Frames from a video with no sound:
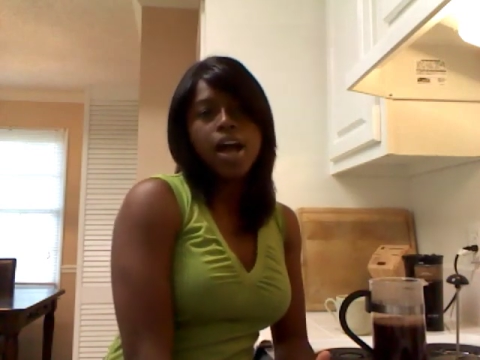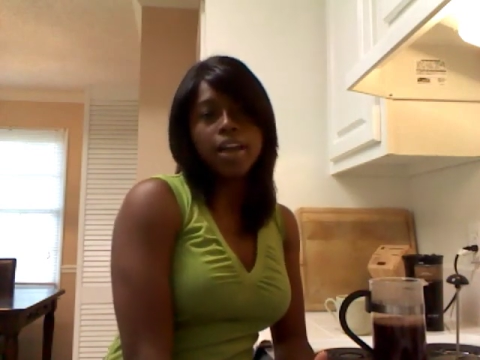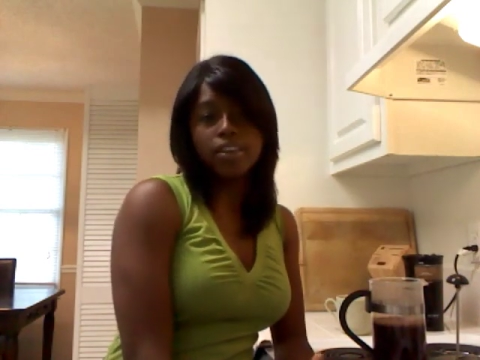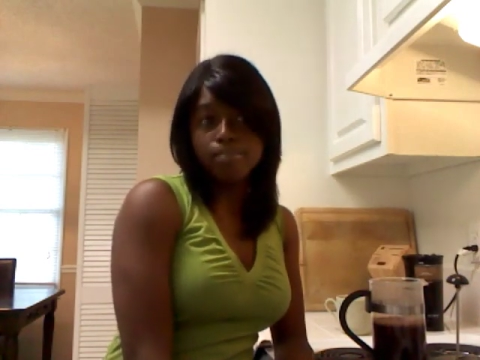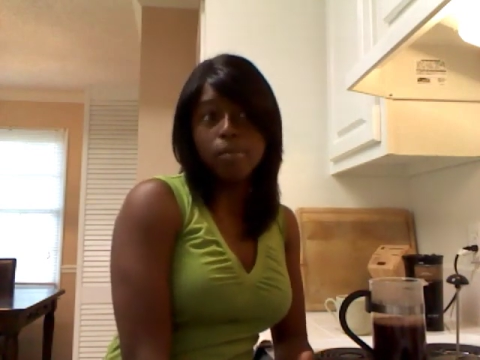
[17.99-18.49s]

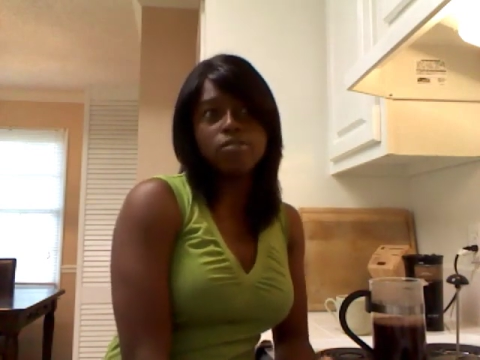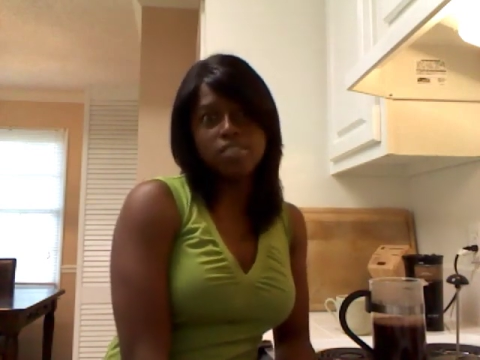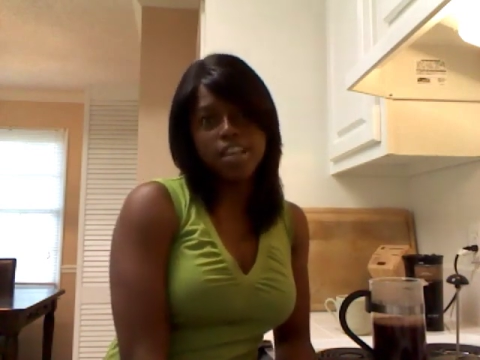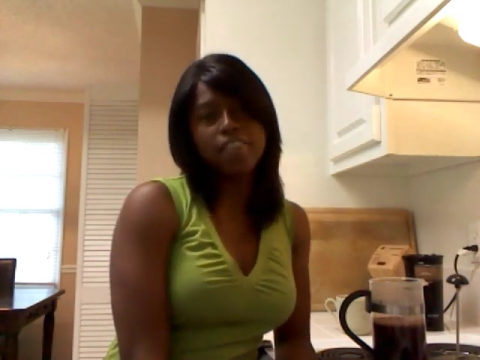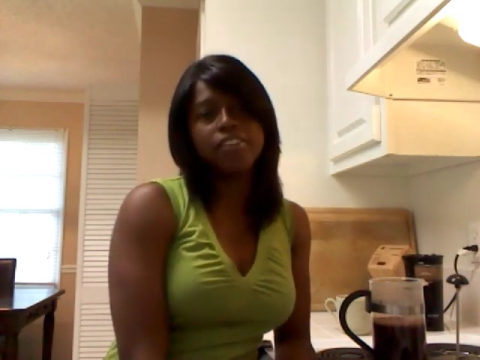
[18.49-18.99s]
I
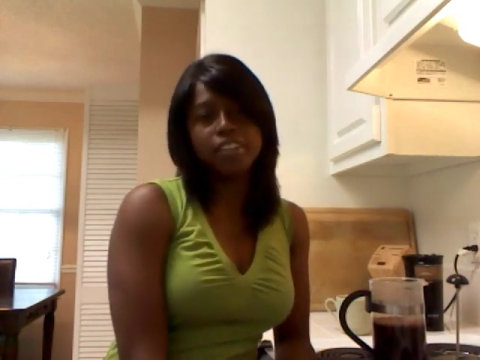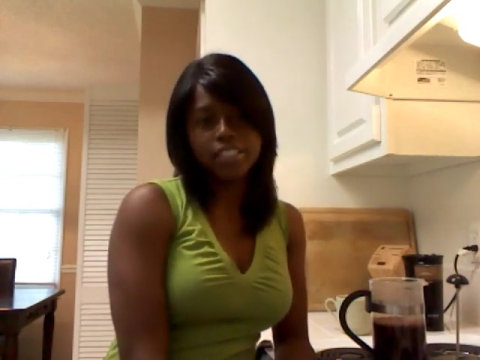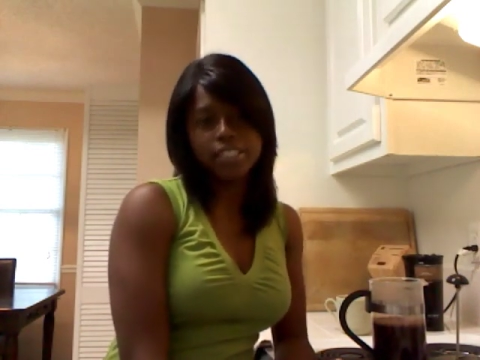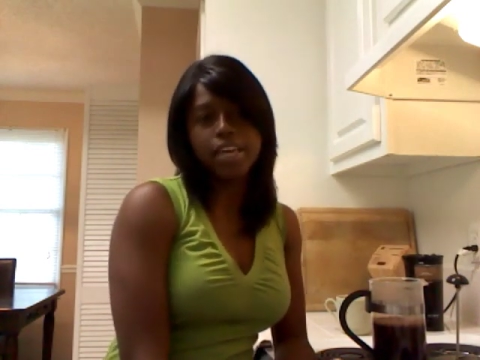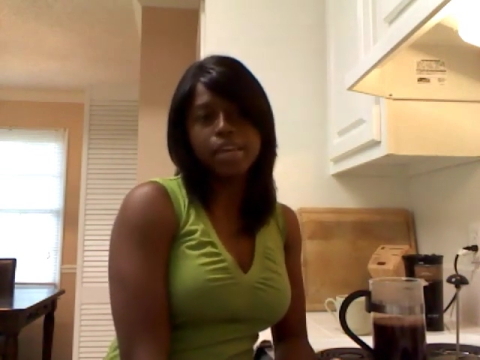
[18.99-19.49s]
most
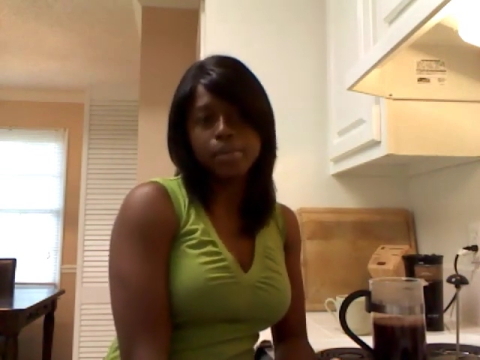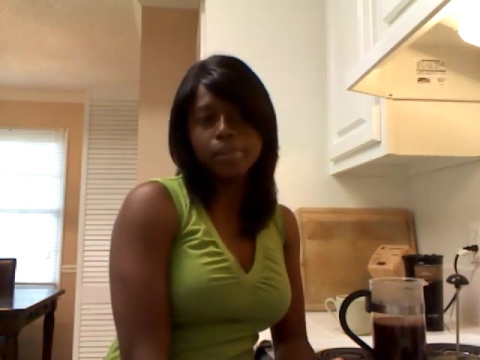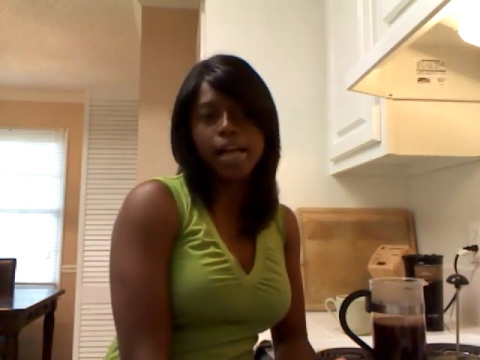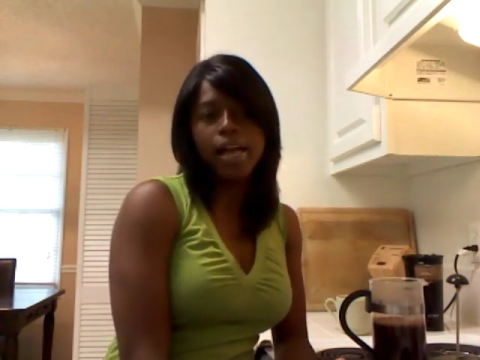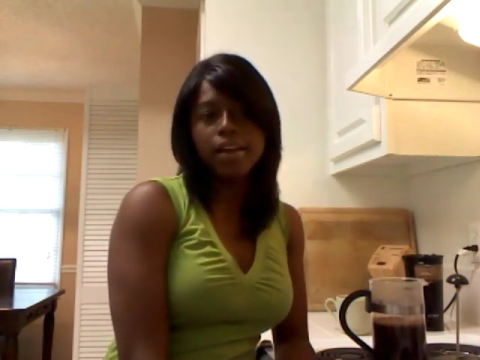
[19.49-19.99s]
definitely take it
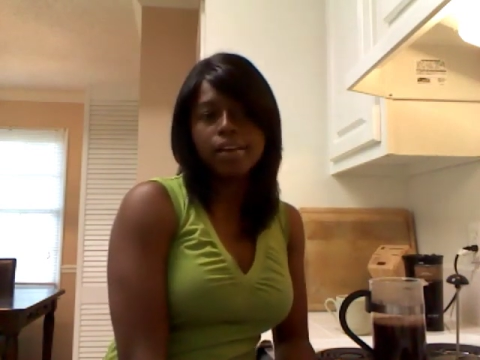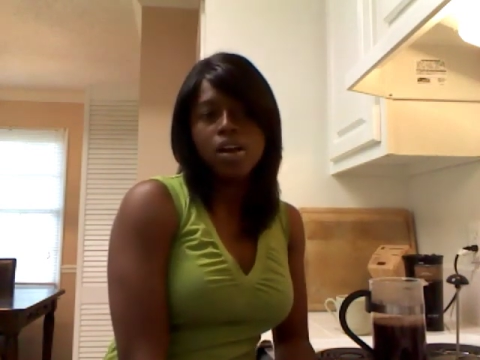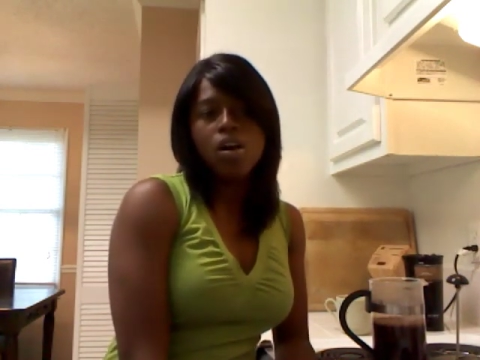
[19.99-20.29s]
black.